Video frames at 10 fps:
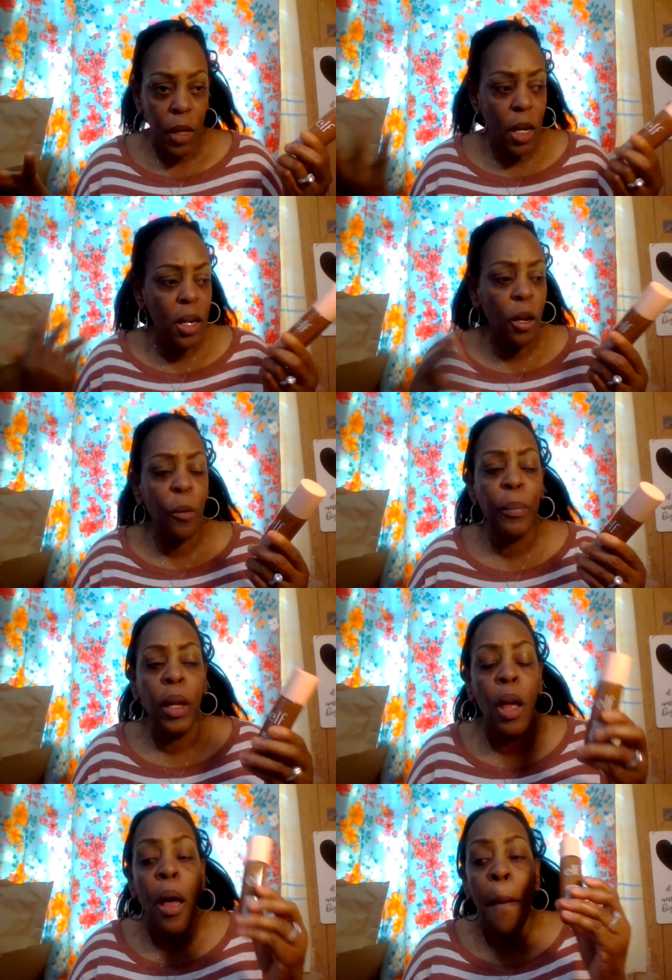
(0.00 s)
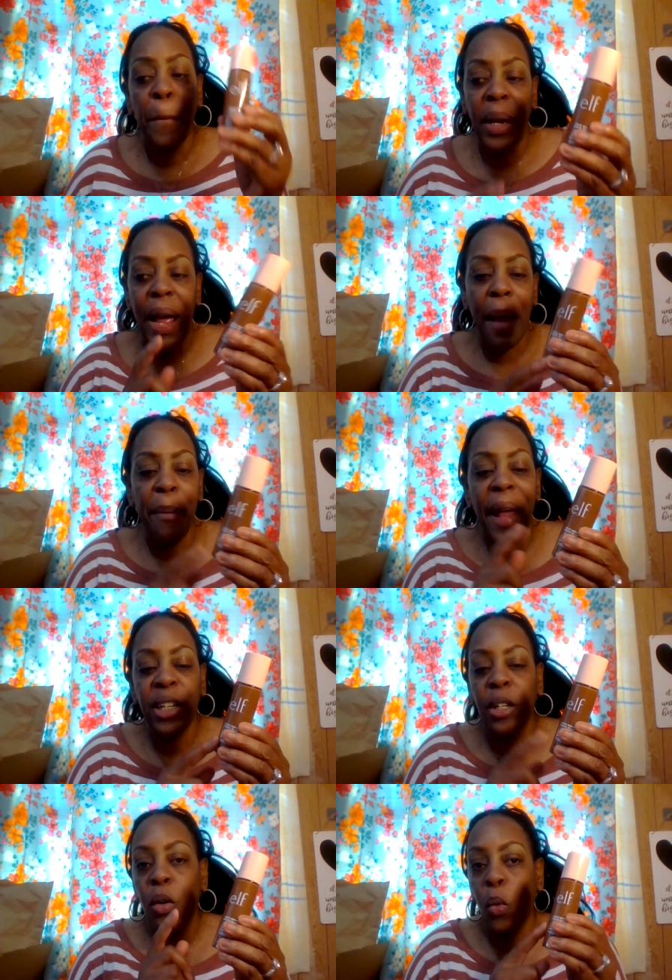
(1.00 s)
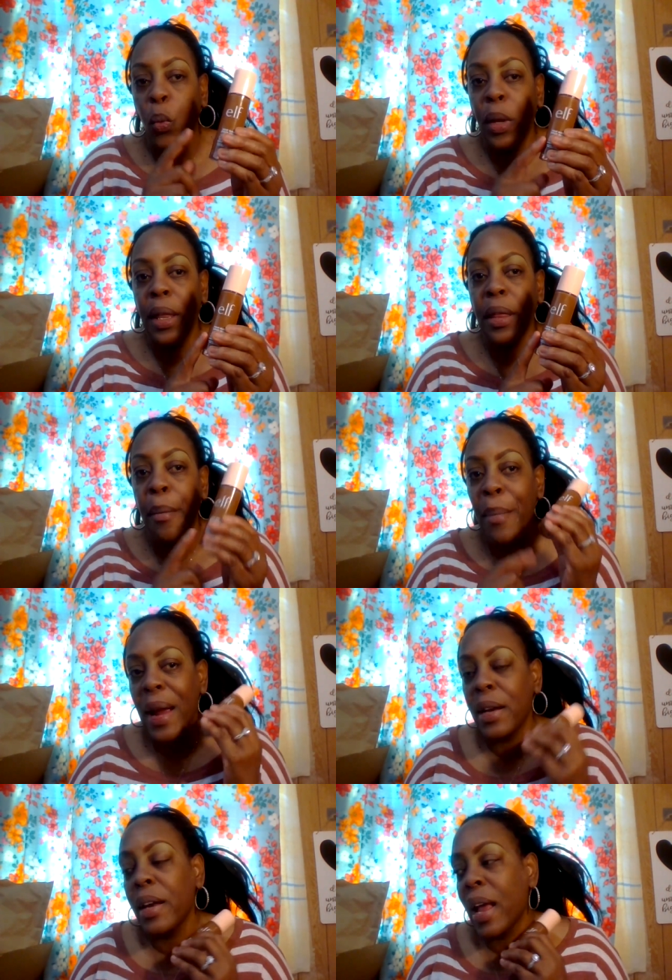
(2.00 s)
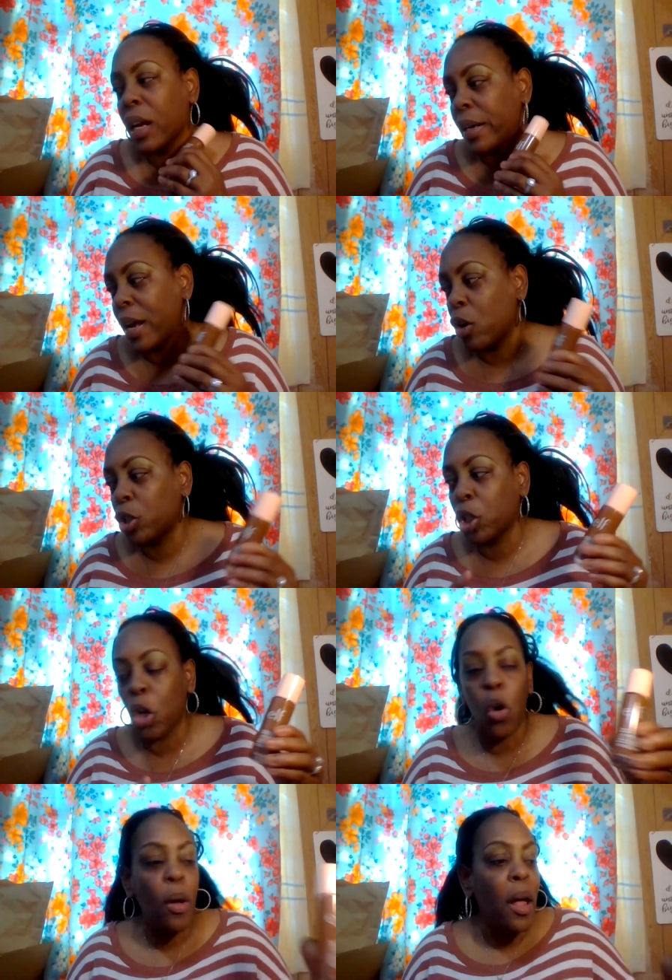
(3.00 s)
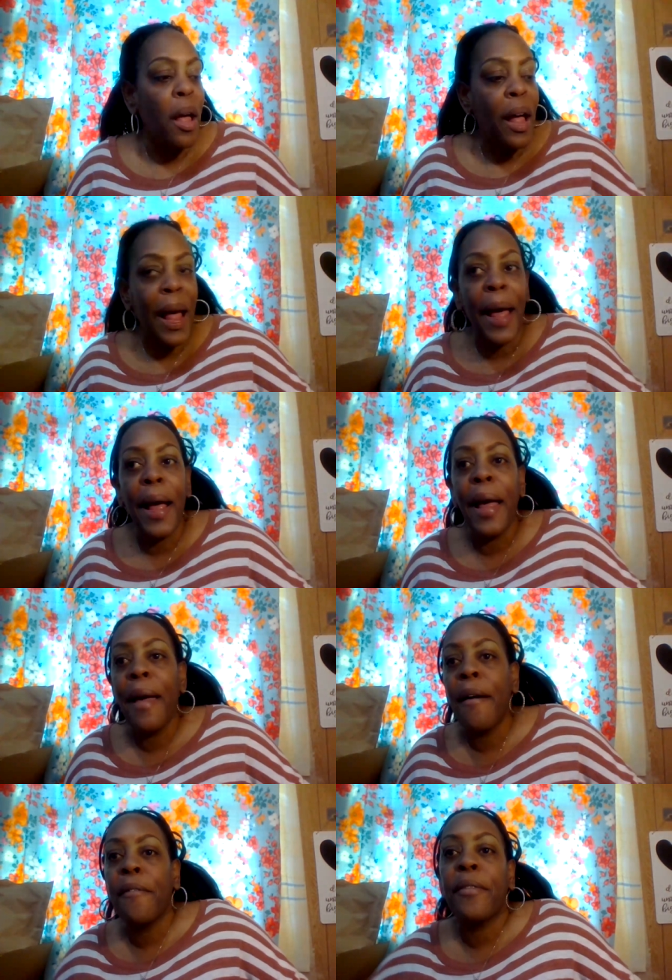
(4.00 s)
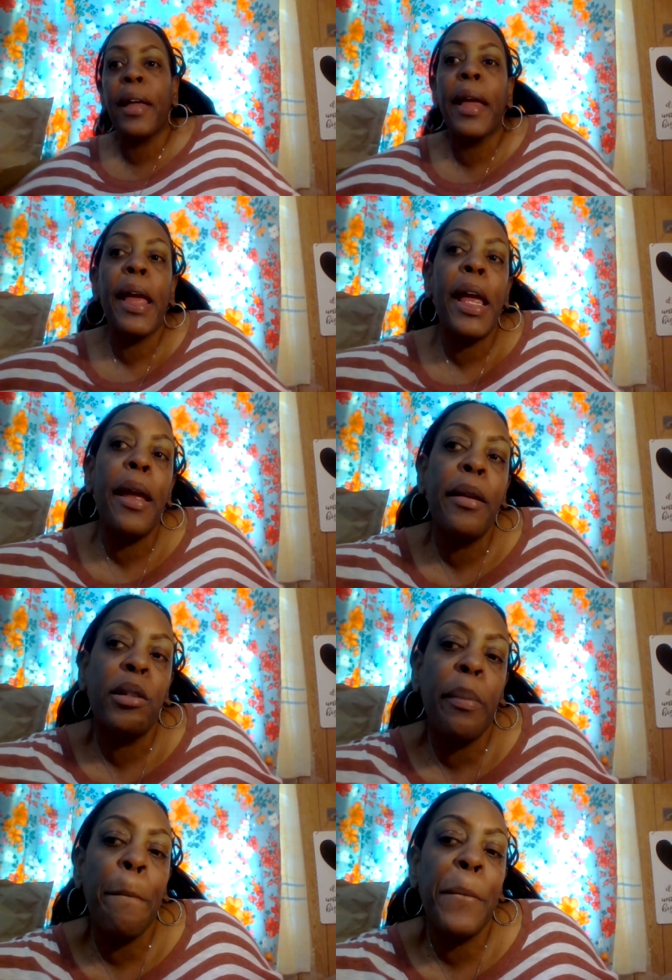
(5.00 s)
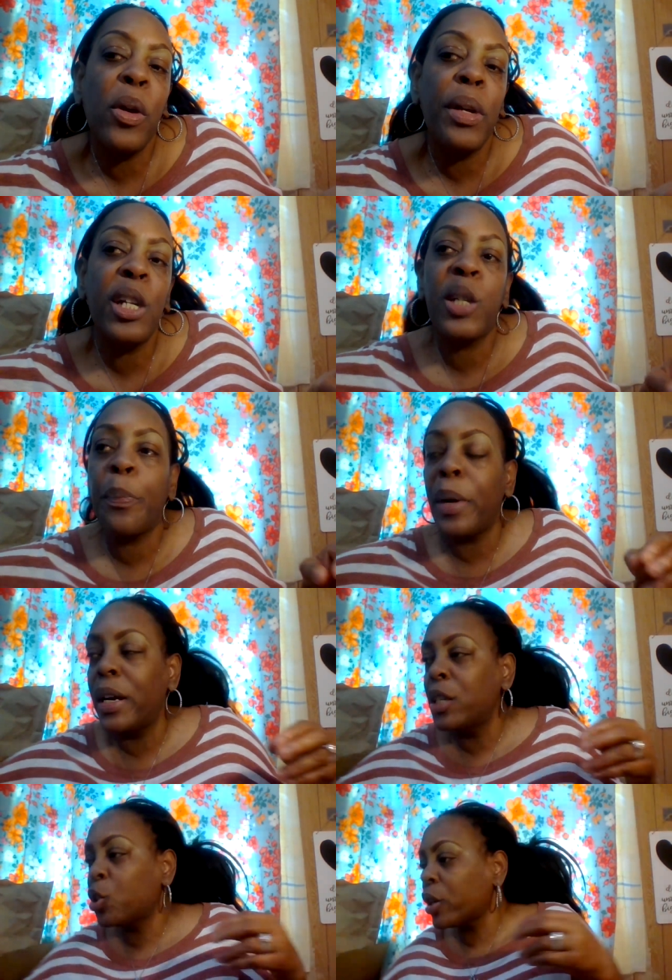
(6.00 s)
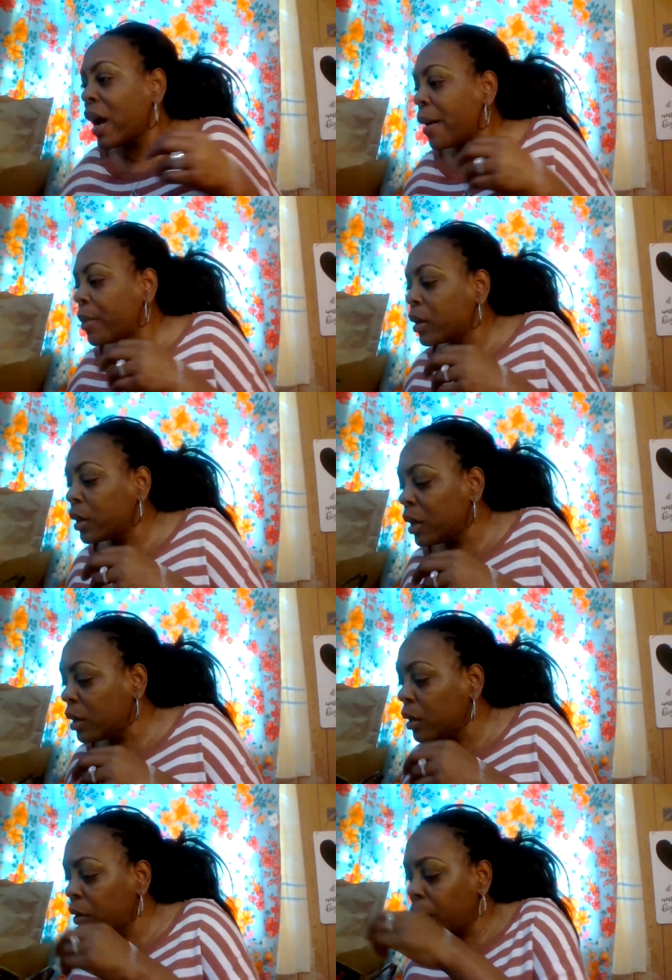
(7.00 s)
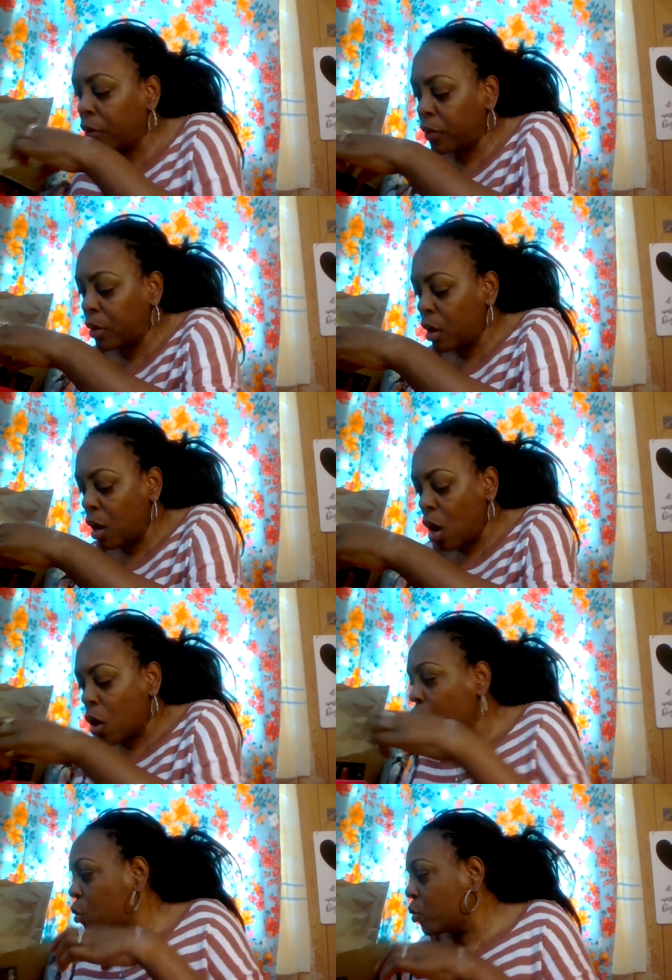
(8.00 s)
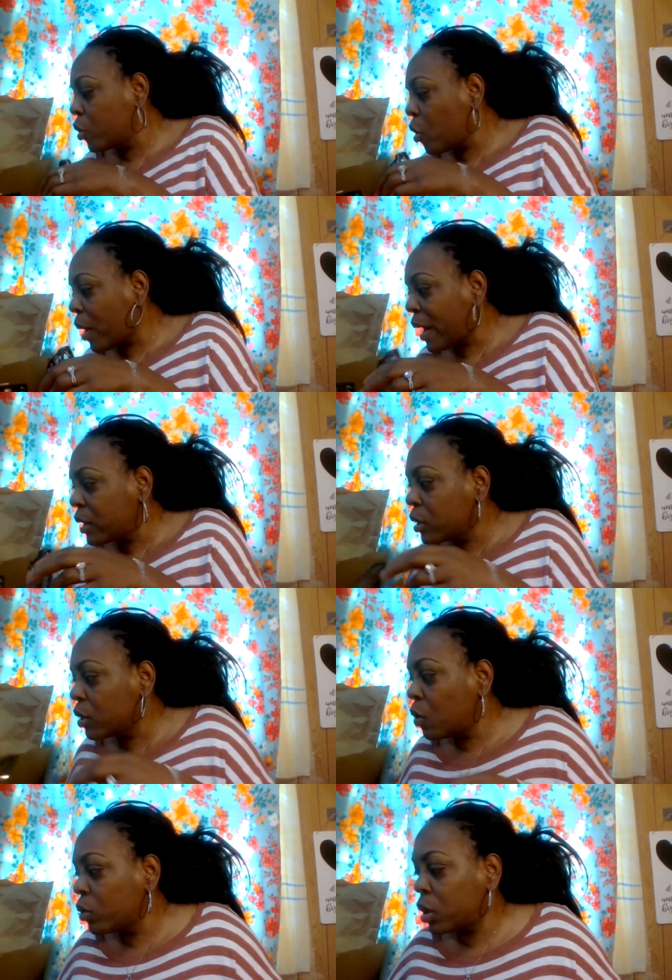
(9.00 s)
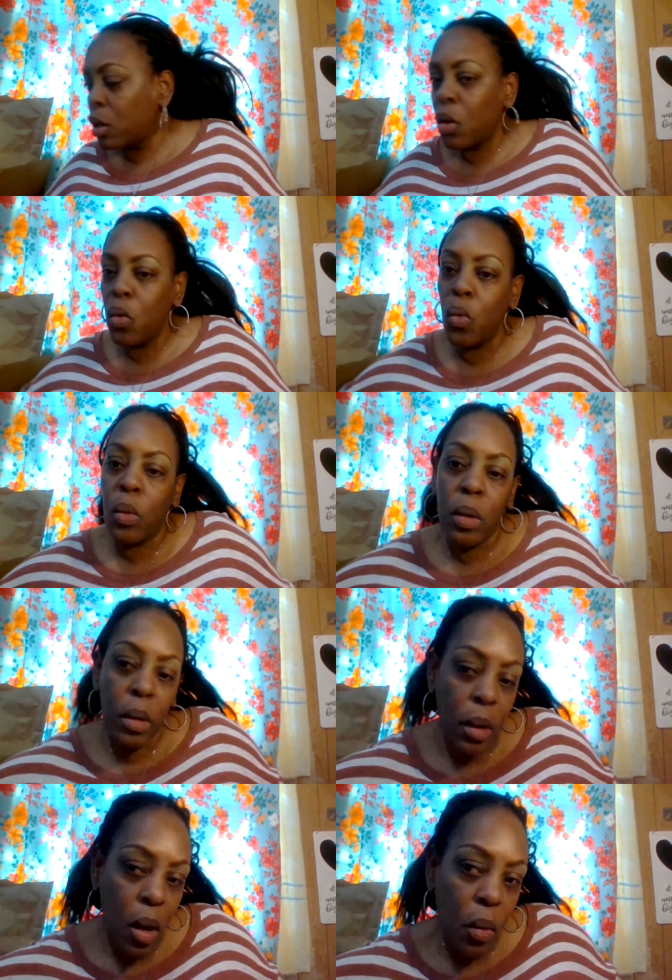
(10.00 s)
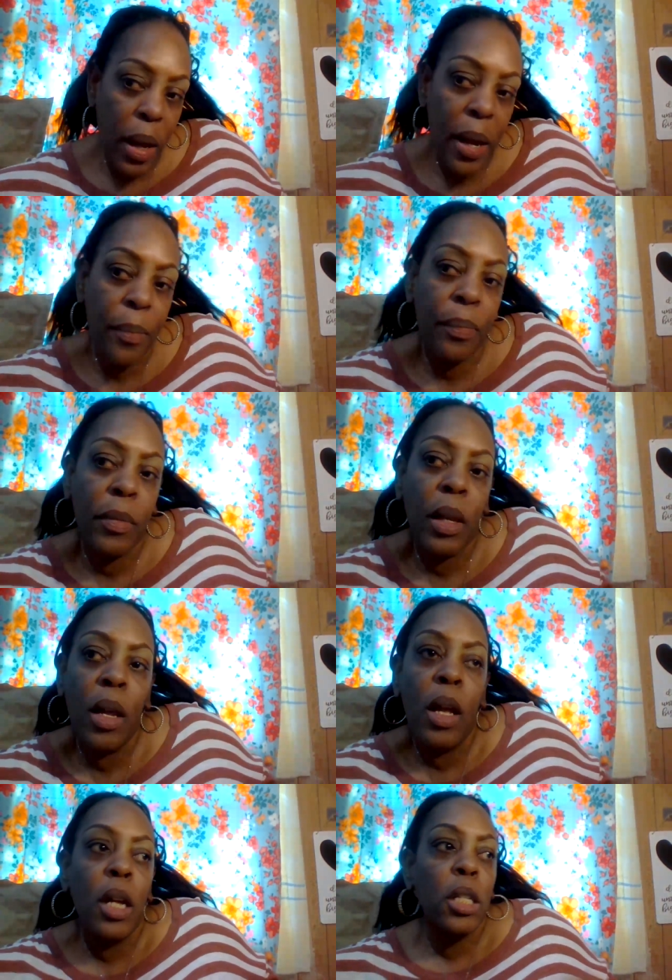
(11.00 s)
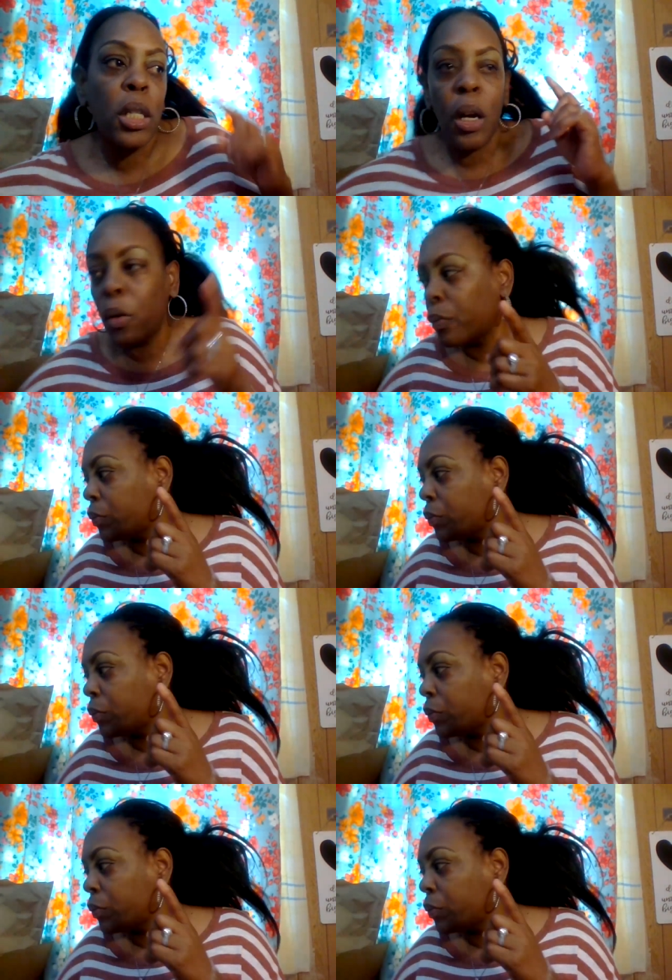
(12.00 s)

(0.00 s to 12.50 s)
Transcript: you know but I match it with my neck now so I have a beauty sponge I believe oh no I don't Ooh, okay so